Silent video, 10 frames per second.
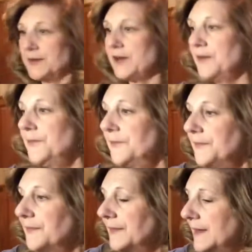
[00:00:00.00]
we go.
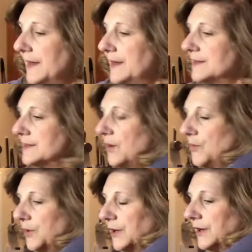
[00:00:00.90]
So
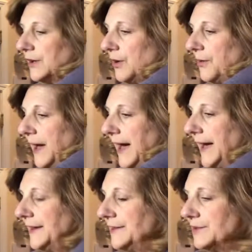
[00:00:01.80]
we're going to go
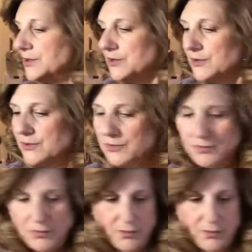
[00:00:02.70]
ahead and do,